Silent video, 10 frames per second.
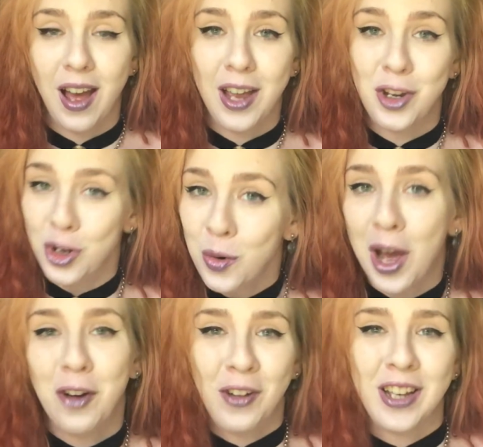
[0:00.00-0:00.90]
I knew
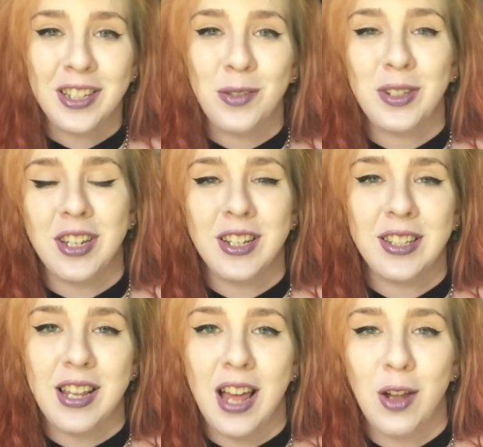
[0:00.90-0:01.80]
how fast it was going to
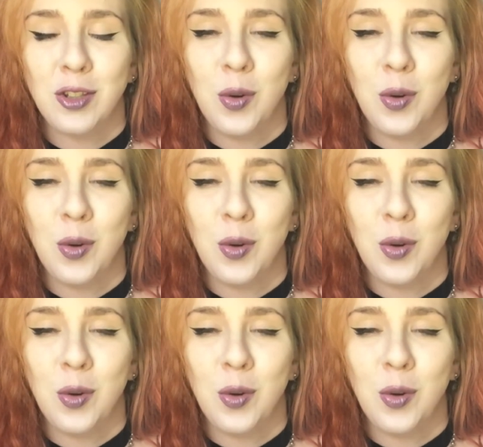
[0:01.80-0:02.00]
sell out,